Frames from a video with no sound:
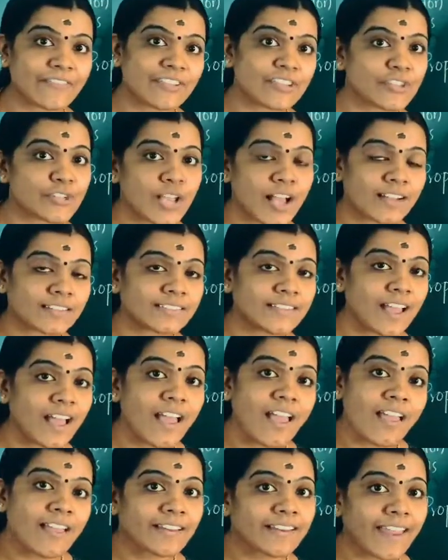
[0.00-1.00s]
which are
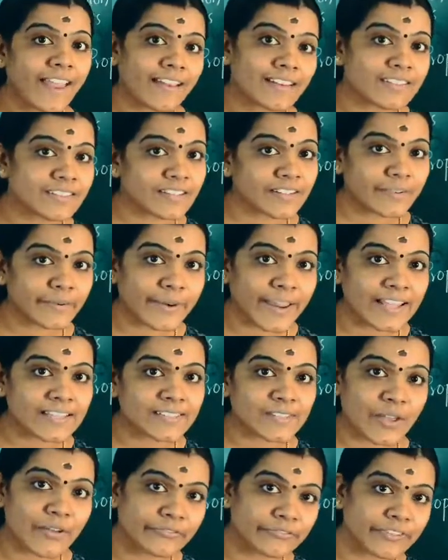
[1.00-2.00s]
the categories
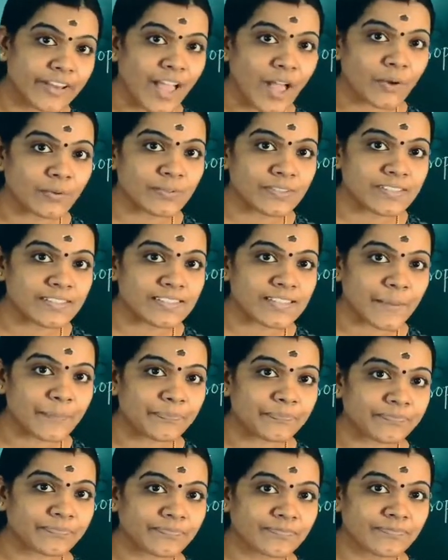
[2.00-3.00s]
of nouns.
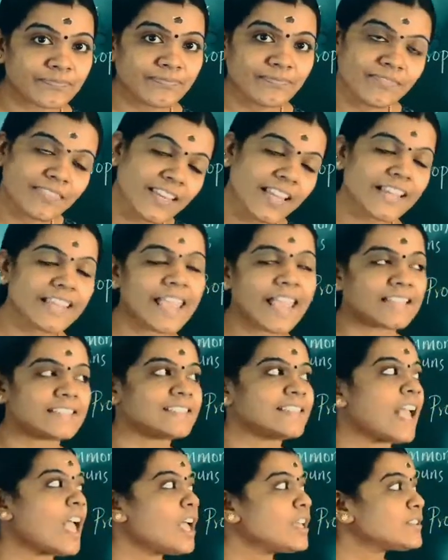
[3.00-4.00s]
Yes,
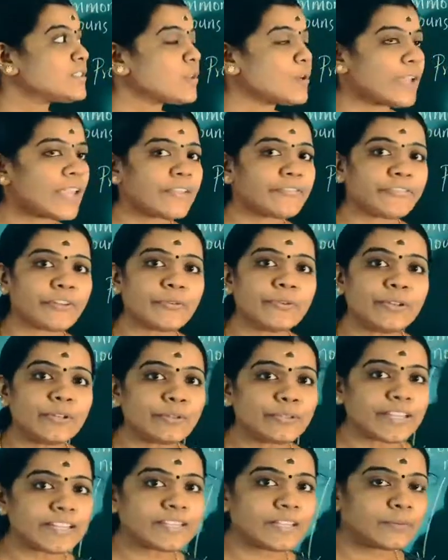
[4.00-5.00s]
so if you
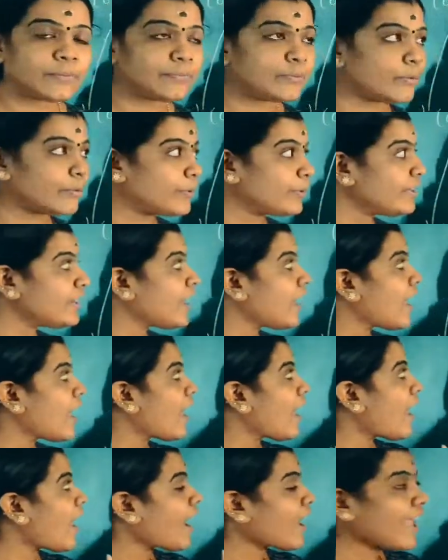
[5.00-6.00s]
look in the board,
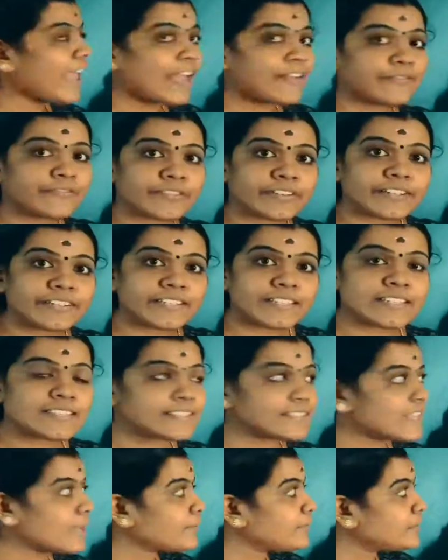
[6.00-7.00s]
I have written
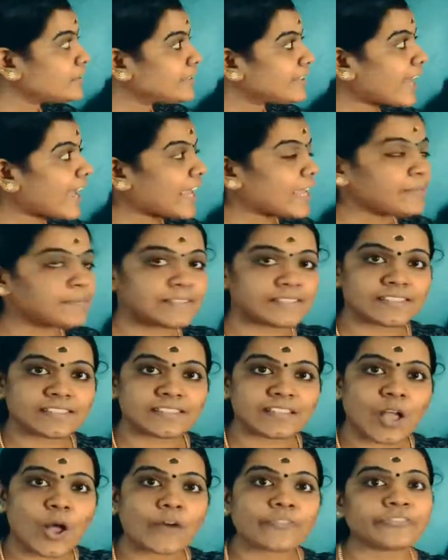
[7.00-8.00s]
some types
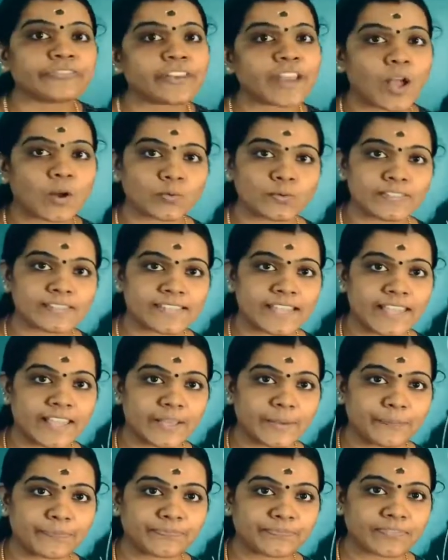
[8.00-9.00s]
of nouns here.